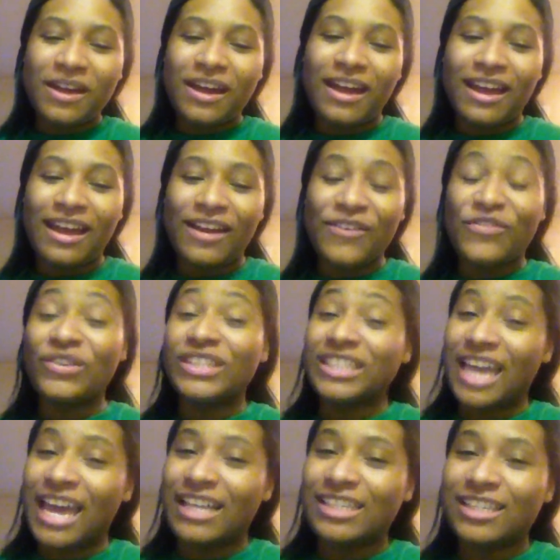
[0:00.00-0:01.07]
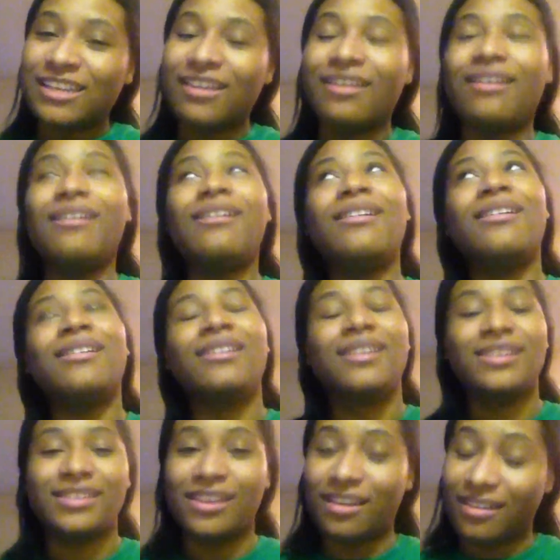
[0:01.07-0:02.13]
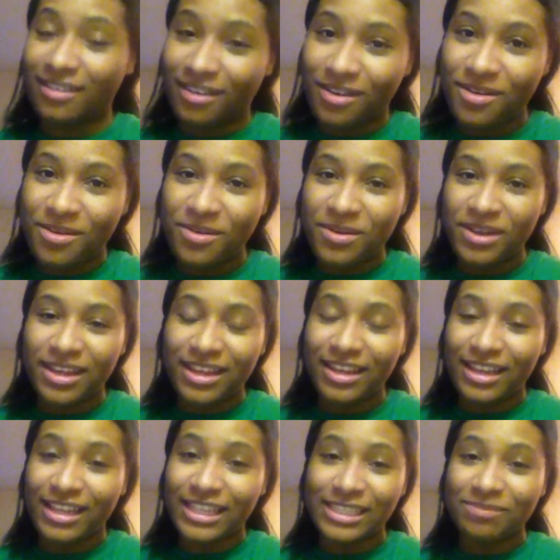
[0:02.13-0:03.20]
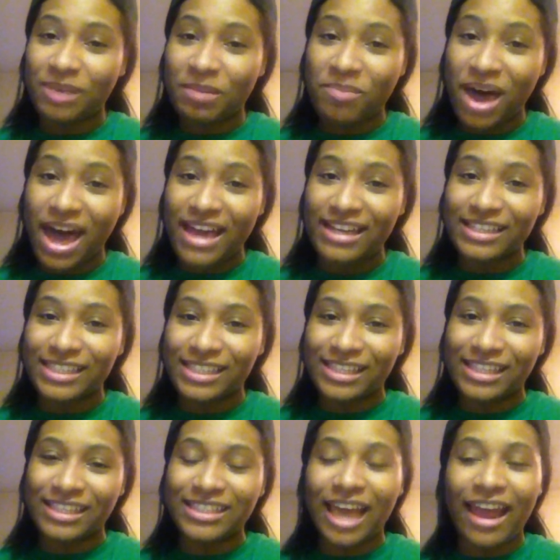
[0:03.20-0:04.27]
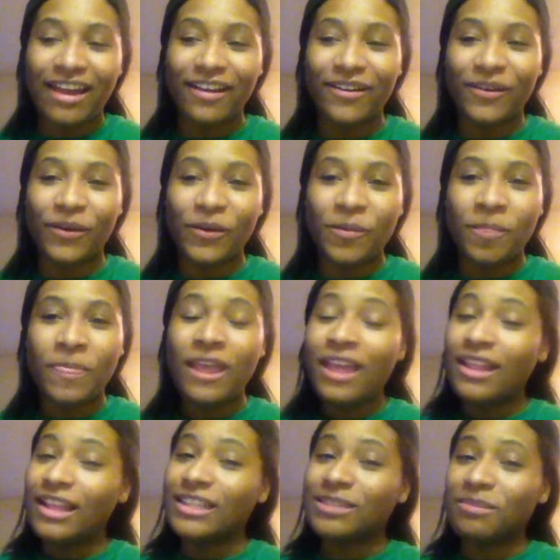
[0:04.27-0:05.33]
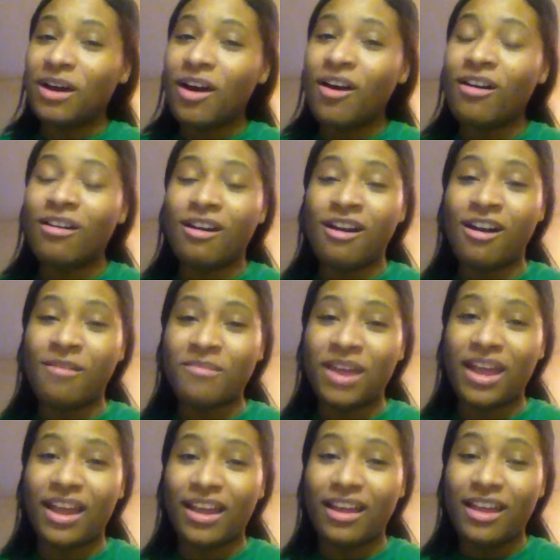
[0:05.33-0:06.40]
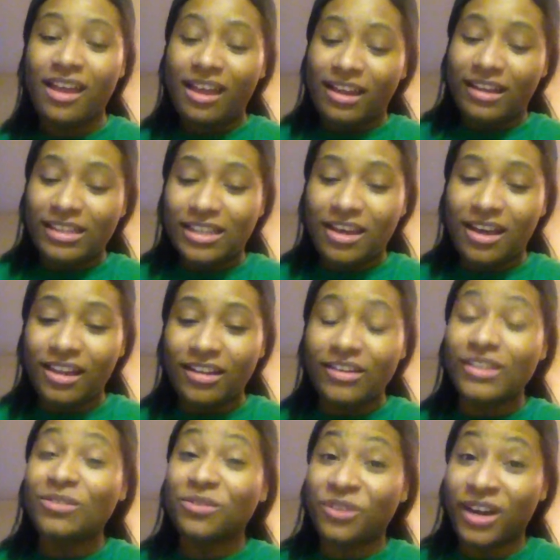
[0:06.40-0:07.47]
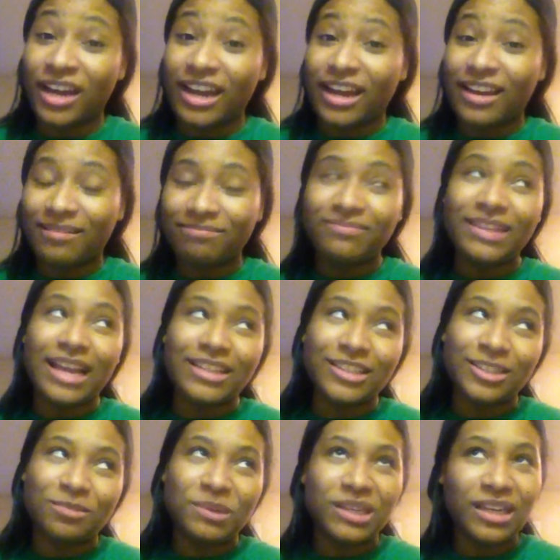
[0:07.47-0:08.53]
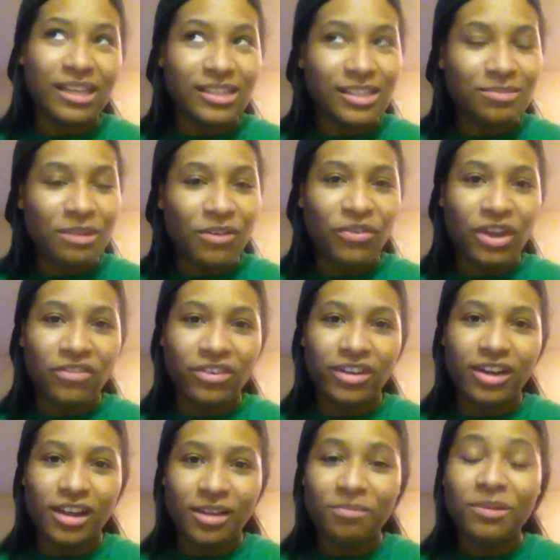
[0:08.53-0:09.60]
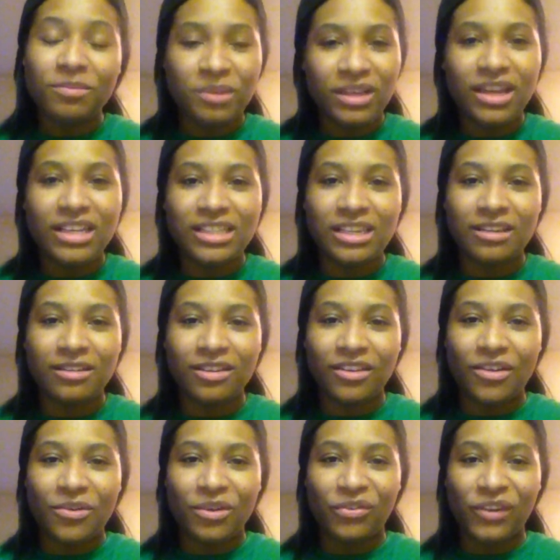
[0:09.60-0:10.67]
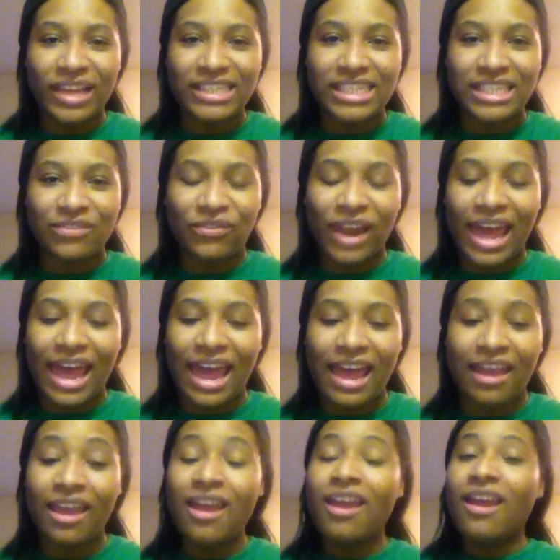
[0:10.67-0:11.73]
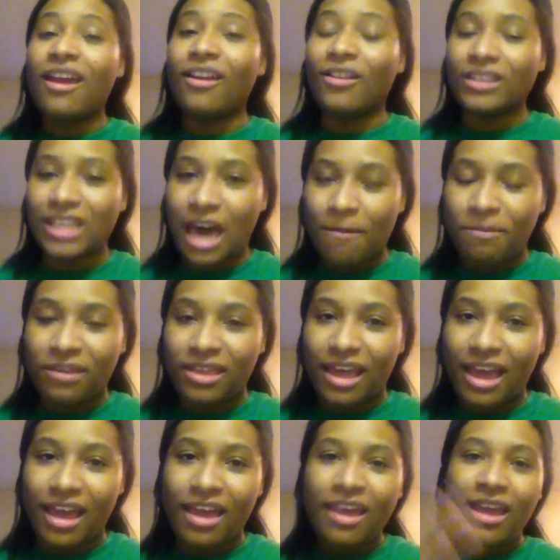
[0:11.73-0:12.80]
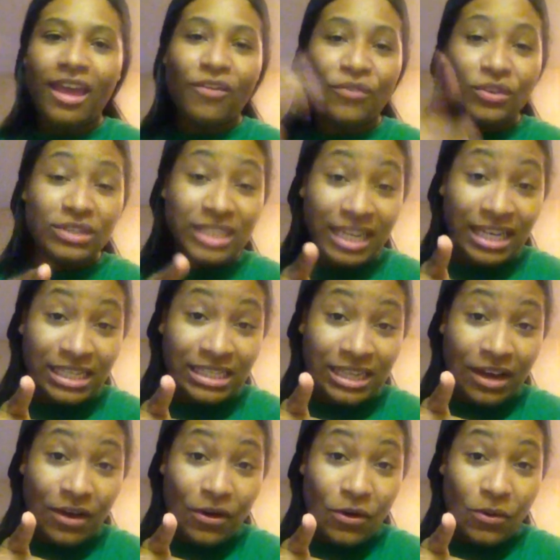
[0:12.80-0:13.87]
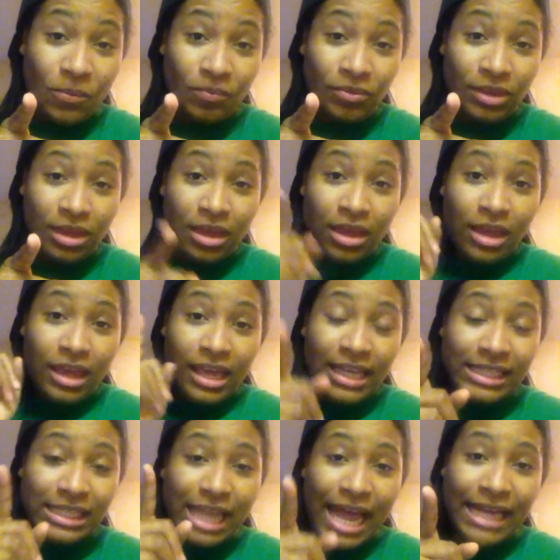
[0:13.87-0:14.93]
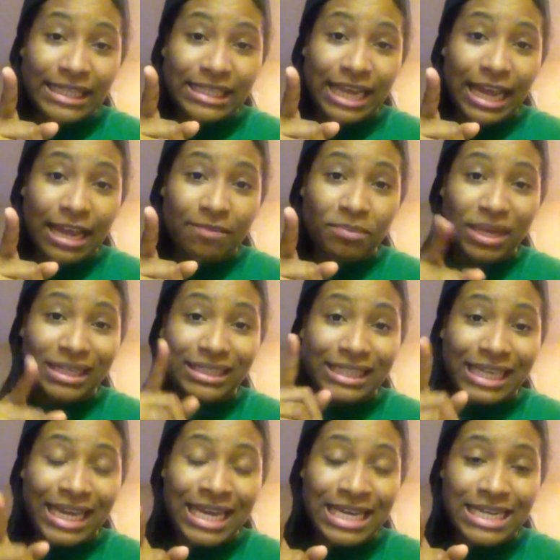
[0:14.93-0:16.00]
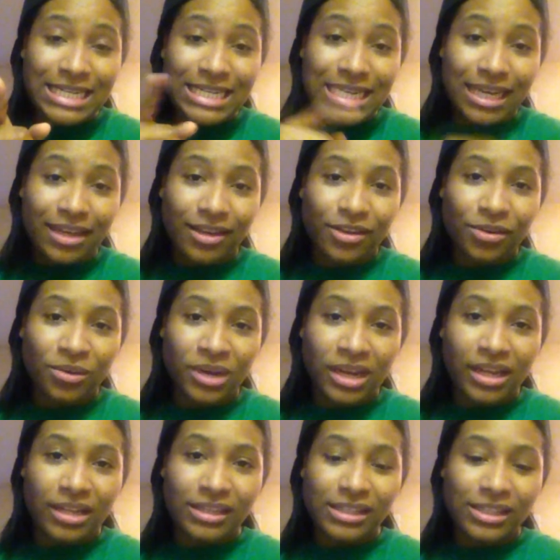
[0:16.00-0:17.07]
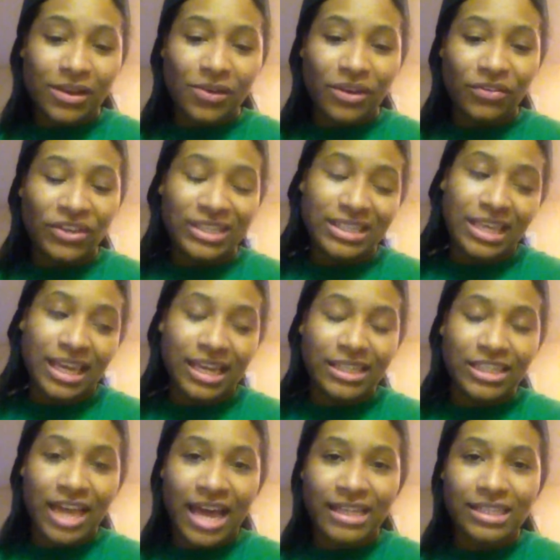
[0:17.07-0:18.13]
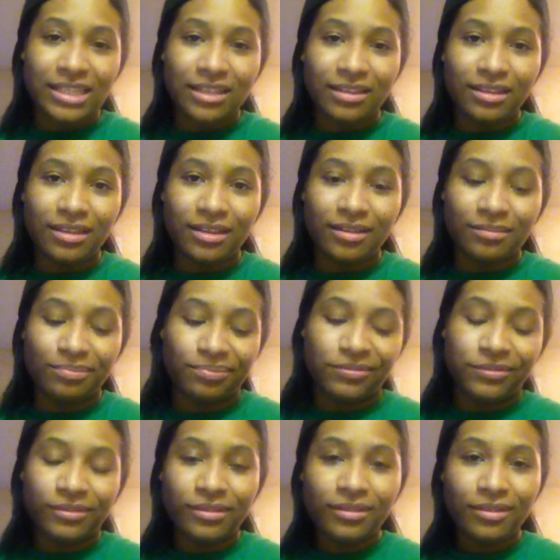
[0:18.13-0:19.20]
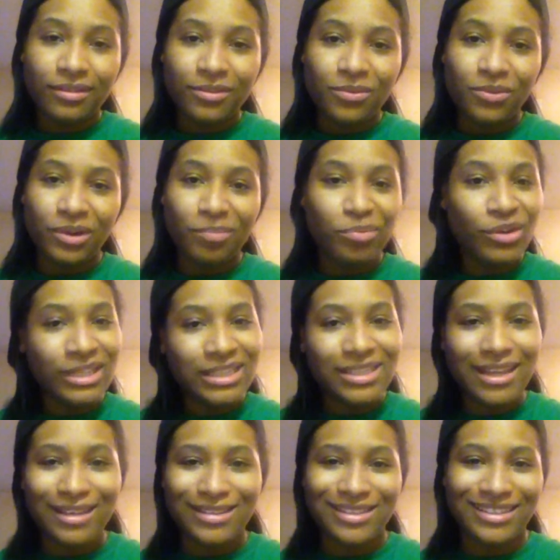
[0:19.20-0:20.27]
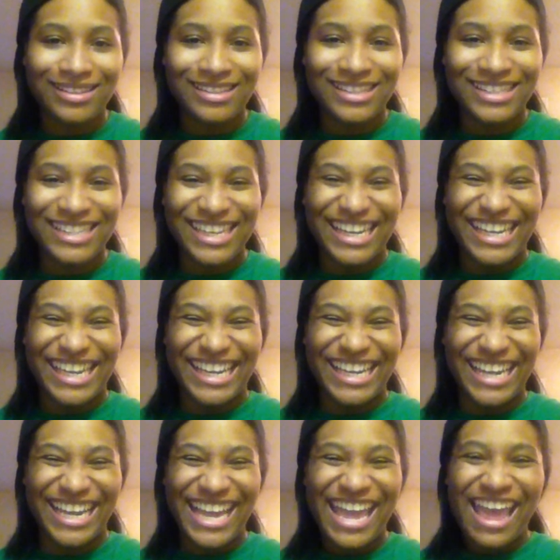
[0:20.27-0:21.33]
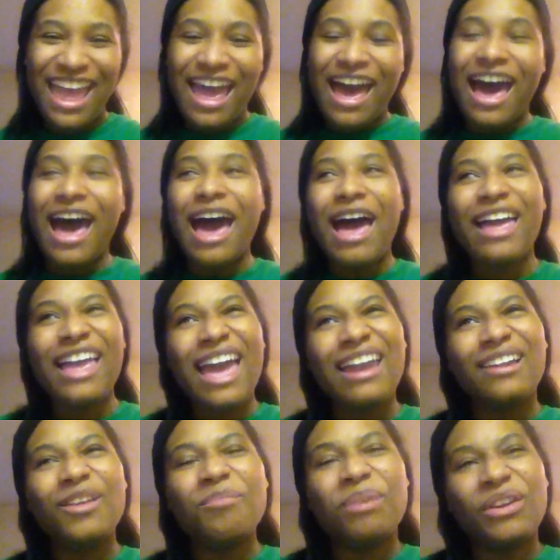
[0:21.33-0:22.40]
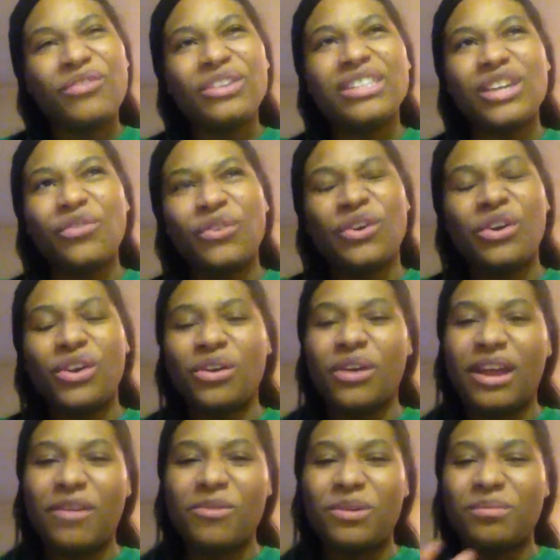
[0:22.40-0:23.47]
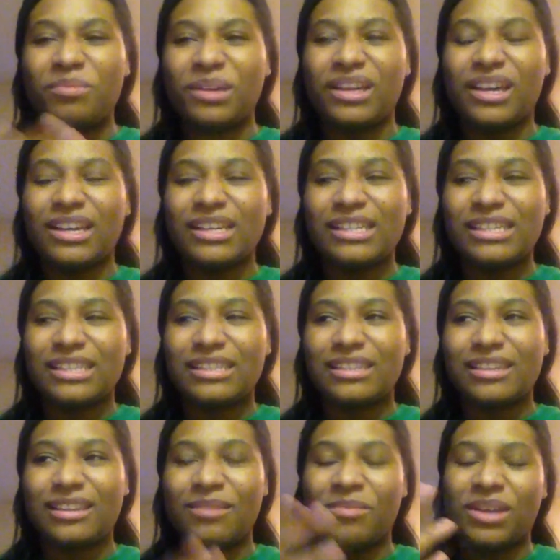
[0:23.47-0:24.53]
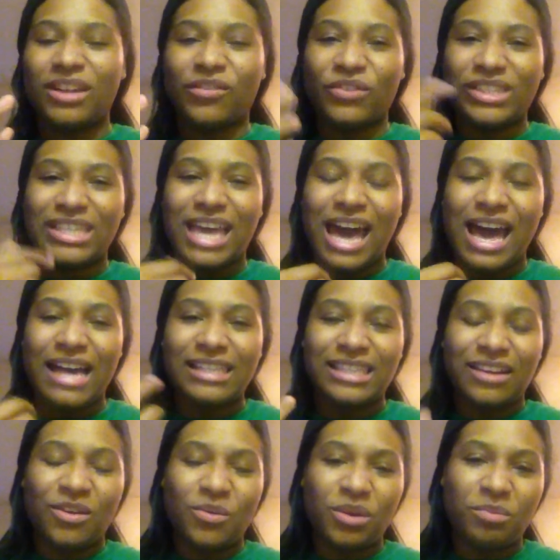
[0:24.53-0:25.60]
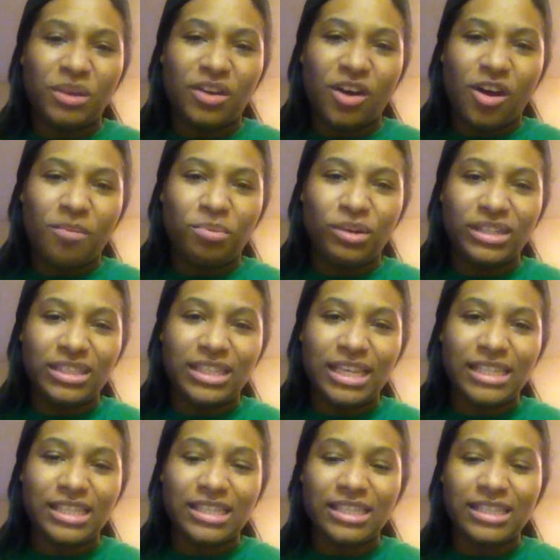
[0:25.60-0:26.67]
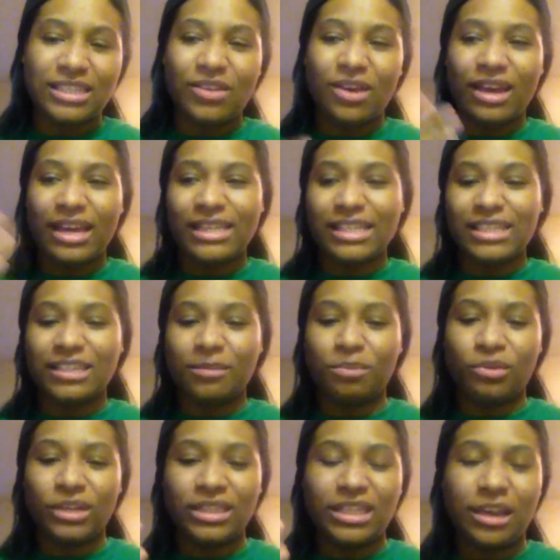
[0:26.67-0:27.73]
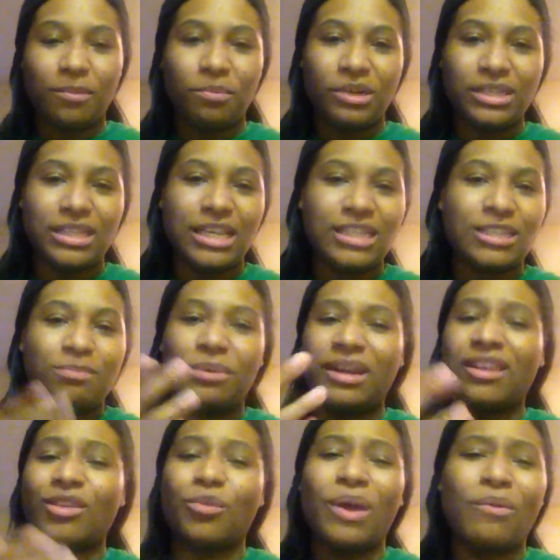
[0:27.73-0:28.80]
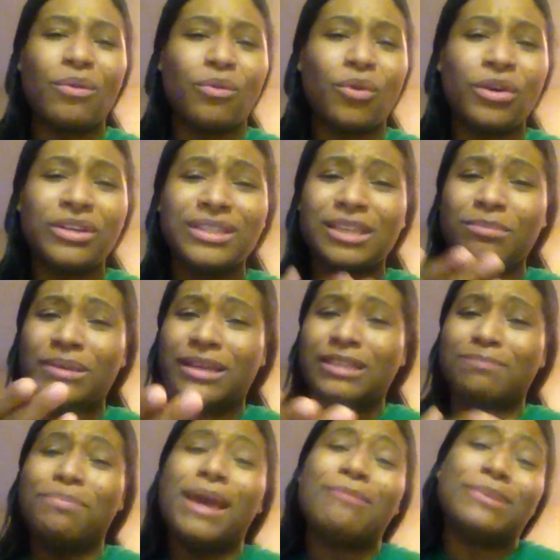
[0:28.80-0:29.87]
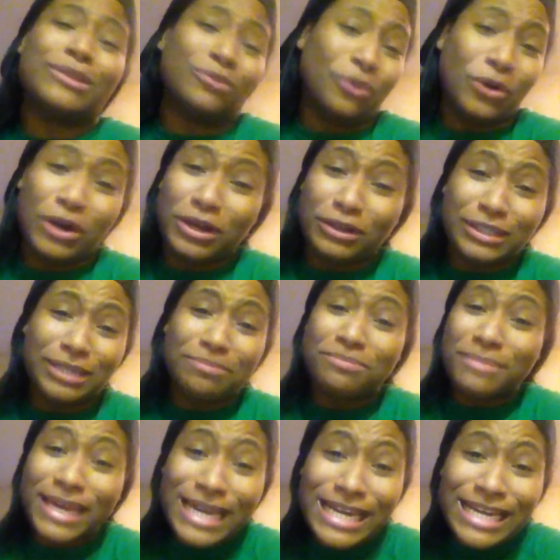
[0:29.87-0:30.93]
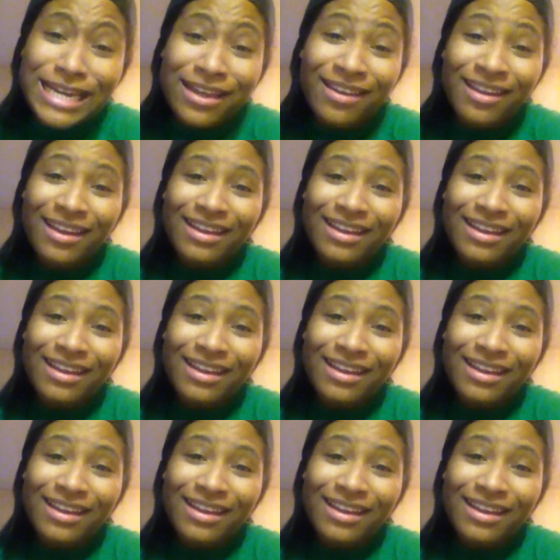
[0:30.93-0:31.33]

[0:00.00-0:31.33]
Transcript: And for Jackson, oh, y'all know he is my bias in the entire group. That's my Hong Kong man. And his color is red, not just because it's my favorite color, but because it, you know, reflects his flag. And on top of that, if you didn't know, his last name means king in Korean. So if he's King Jackson, then we're princesses. I got a little bit of a difficult on that one because, I mean, if it's guys, they don't want to be called princesses. So I guess it's the prince and princesses. But either way, we're royalty because baby's royal to me.